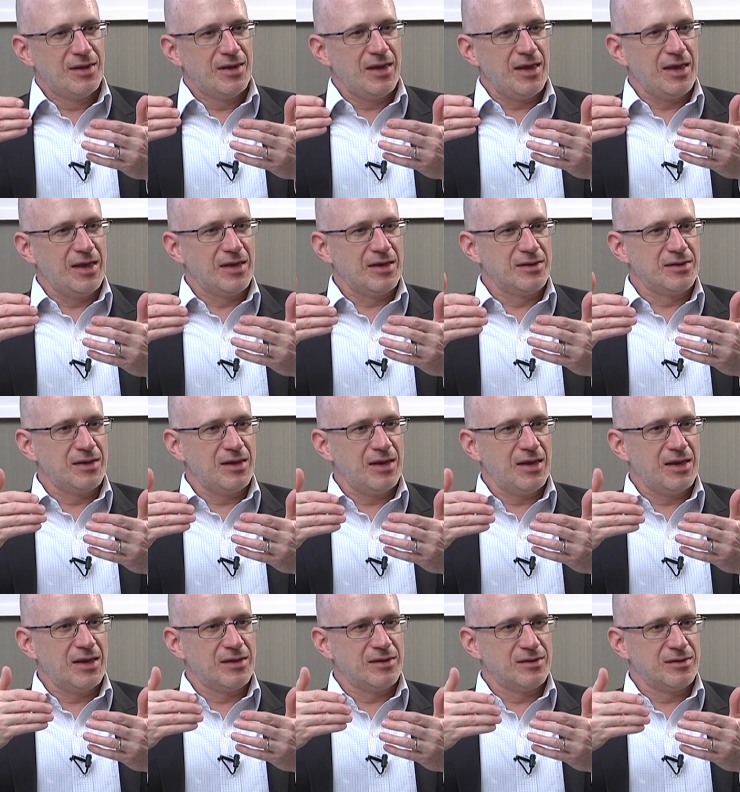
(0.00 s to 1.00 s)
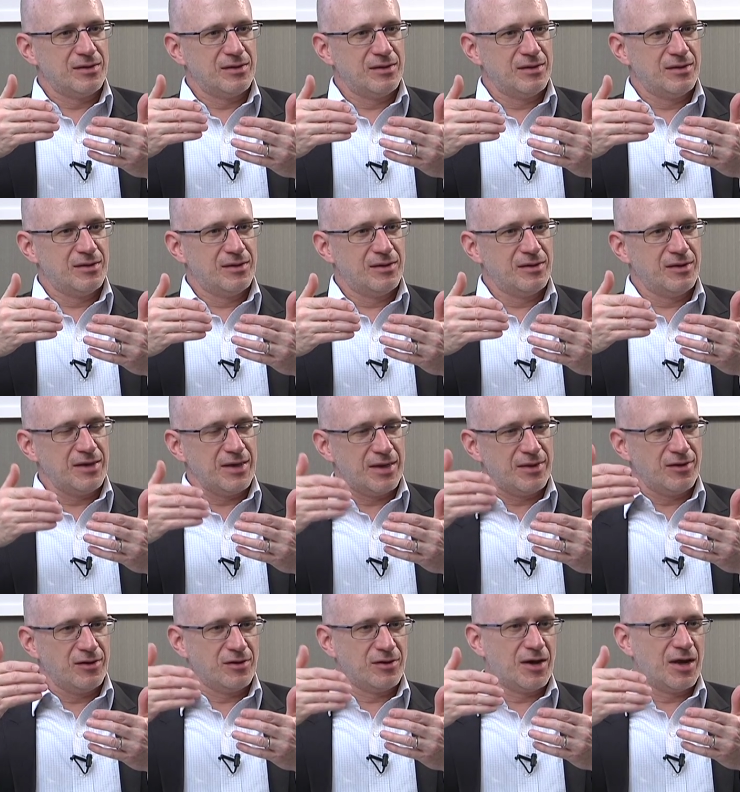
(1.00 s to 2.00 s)
And and the,
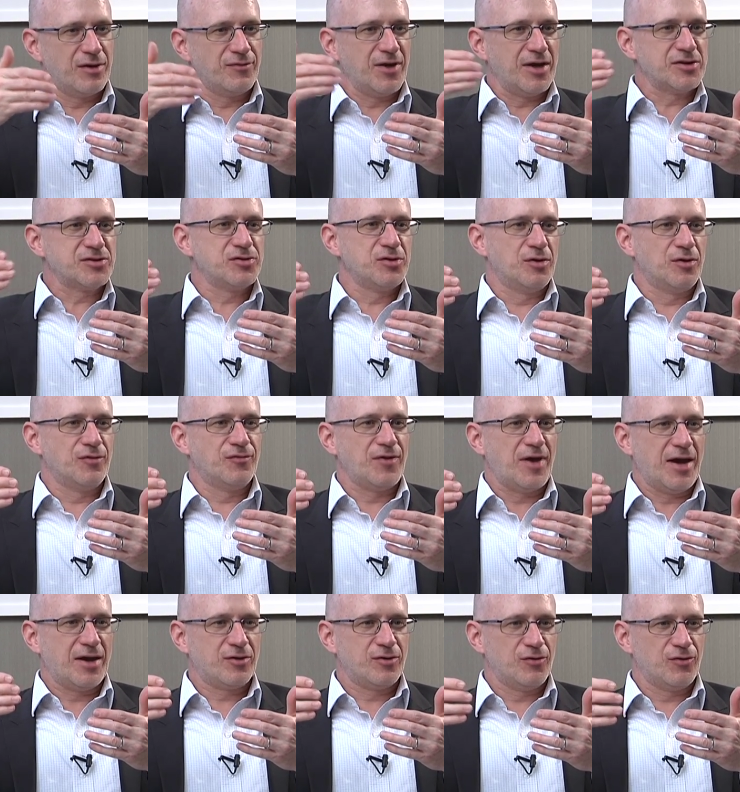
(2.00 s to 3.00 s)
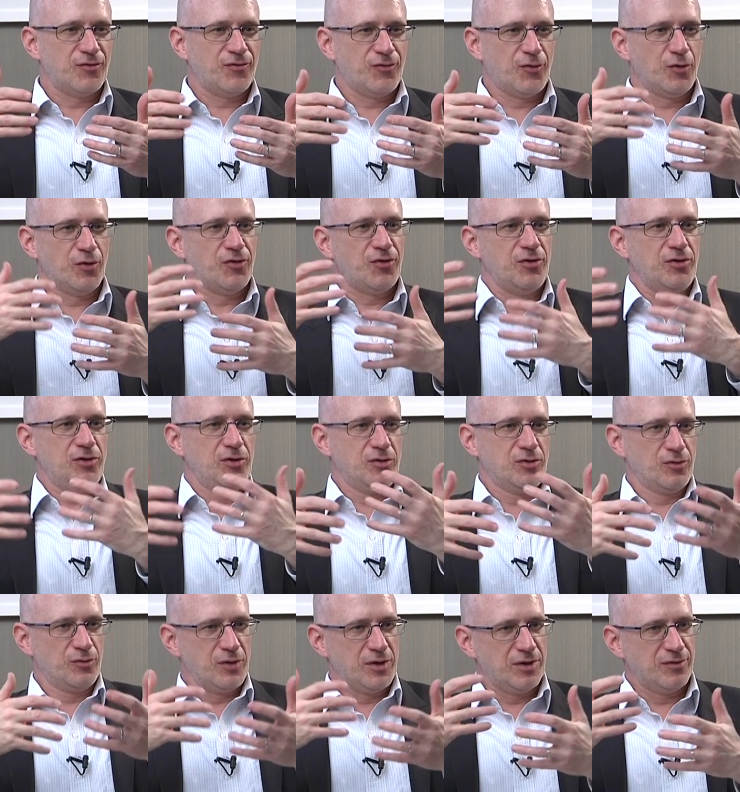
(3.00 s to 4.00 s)
there are a lot of external factors forcing you
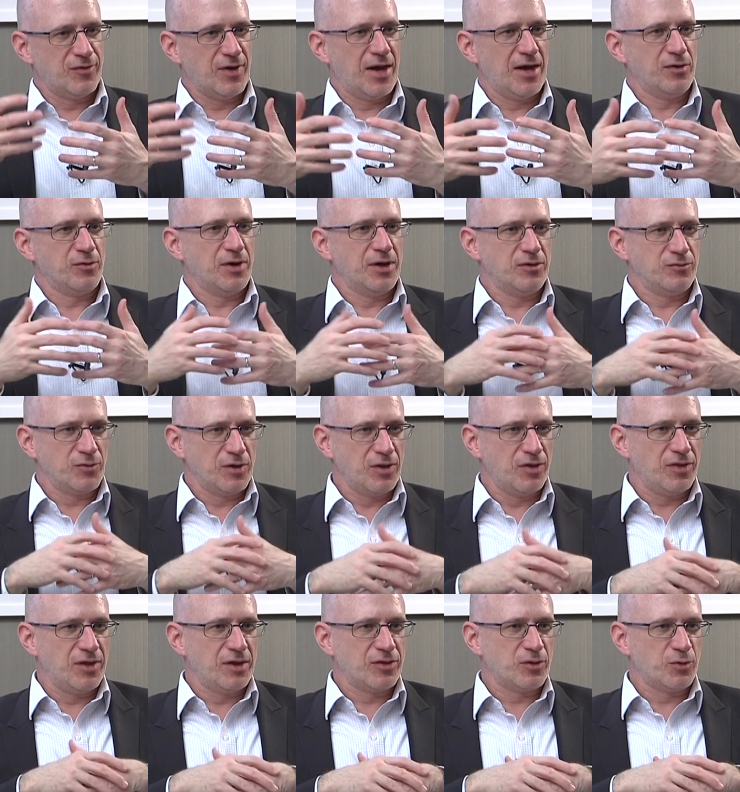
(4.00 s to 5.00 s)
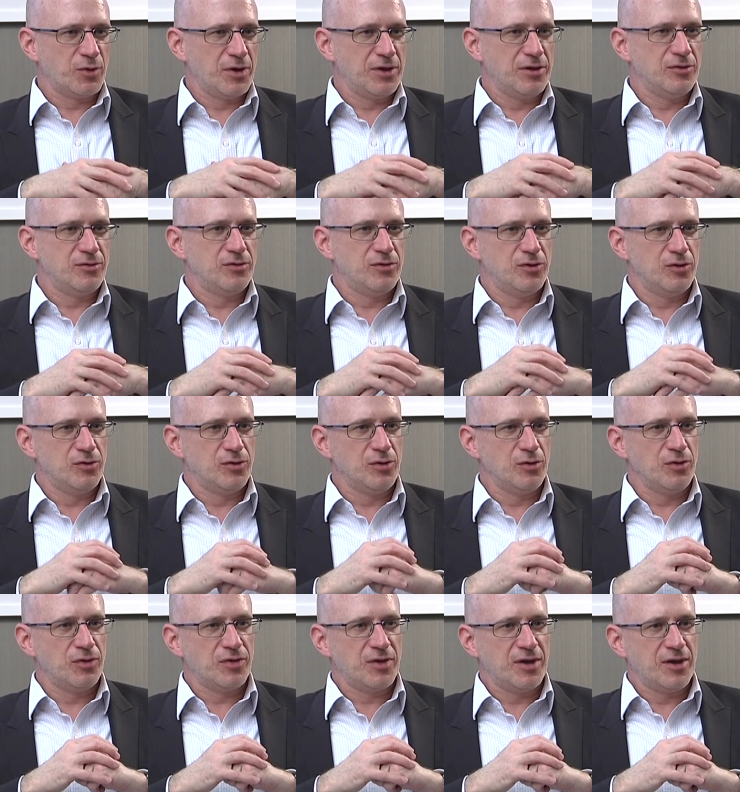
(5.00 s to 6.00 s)
to reevaluate and rethink the way you, you
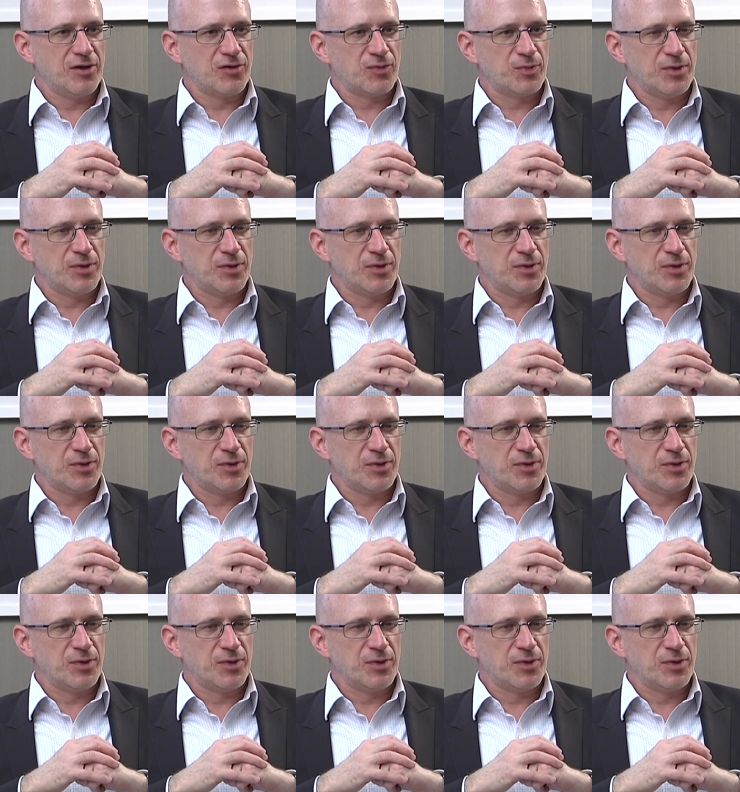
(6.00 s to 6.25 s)
do things.